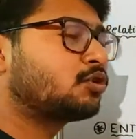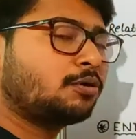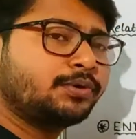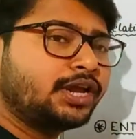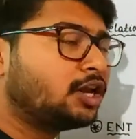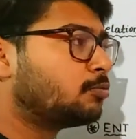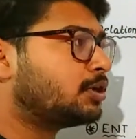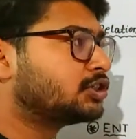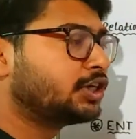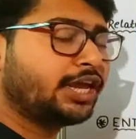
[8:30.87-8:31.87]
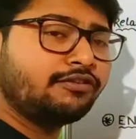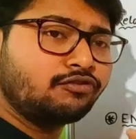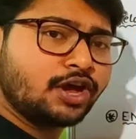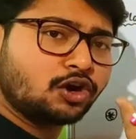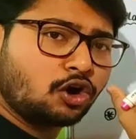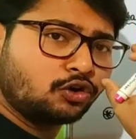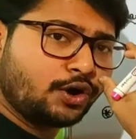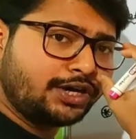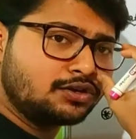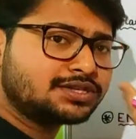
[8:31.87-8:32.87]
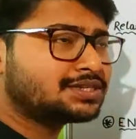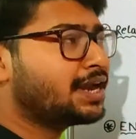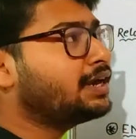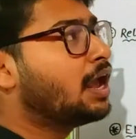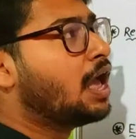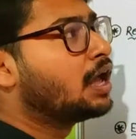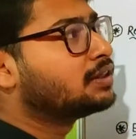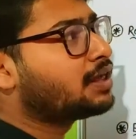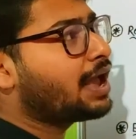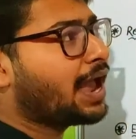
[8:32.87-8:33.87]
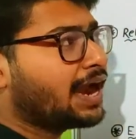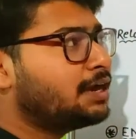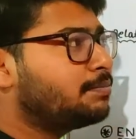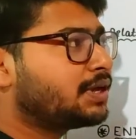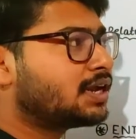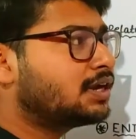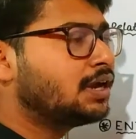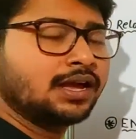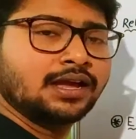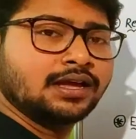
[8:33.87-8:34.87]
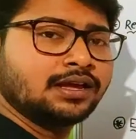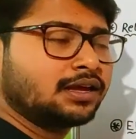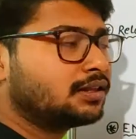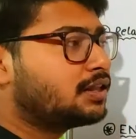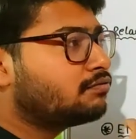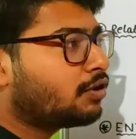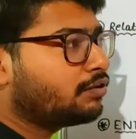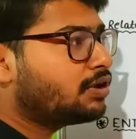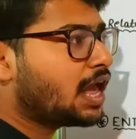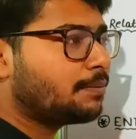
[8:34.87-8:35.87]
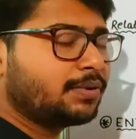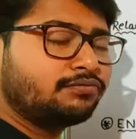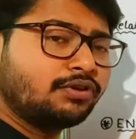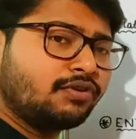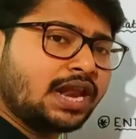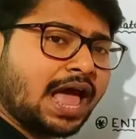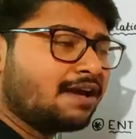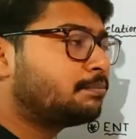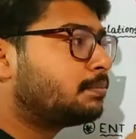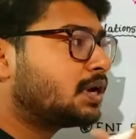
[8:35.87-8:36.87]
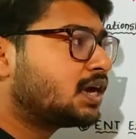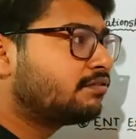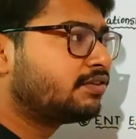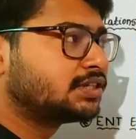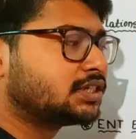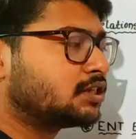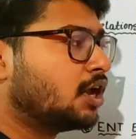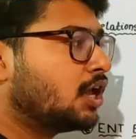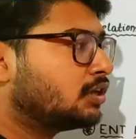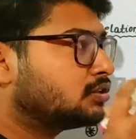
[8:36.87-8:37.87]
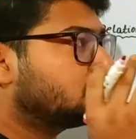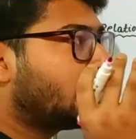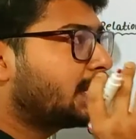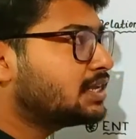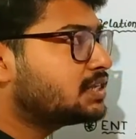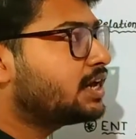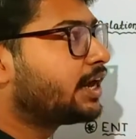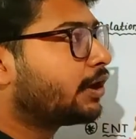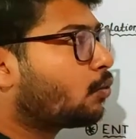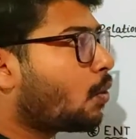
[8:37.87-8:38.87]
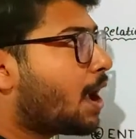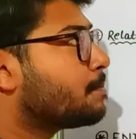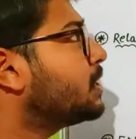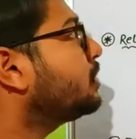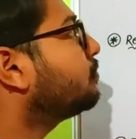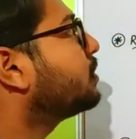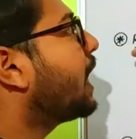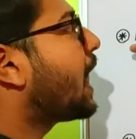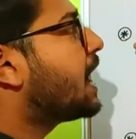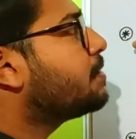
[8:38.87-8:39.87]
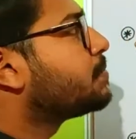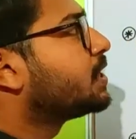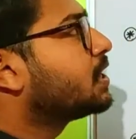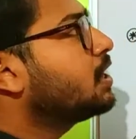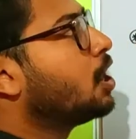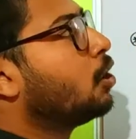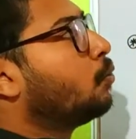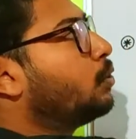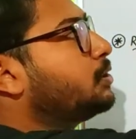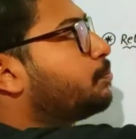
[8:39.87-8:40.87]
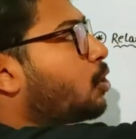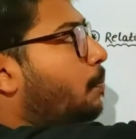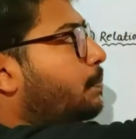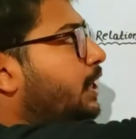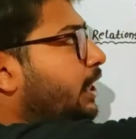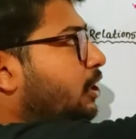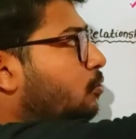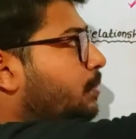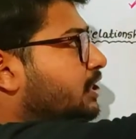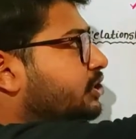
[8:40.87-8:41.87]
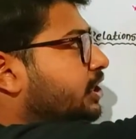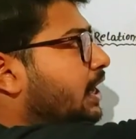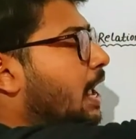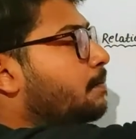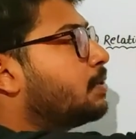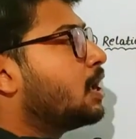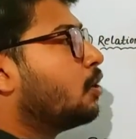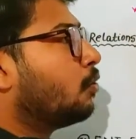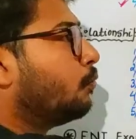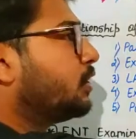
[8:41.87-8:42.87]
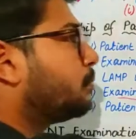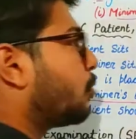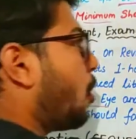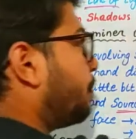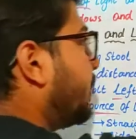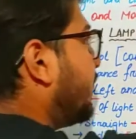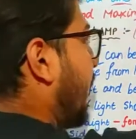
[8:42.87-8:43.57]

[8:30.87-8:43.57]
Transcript: proper illumination, if we are not going to set the head mirror, then what will happen? We will have blurred vision. So that is the requirement of the head mirror with proper illumination lamp with proper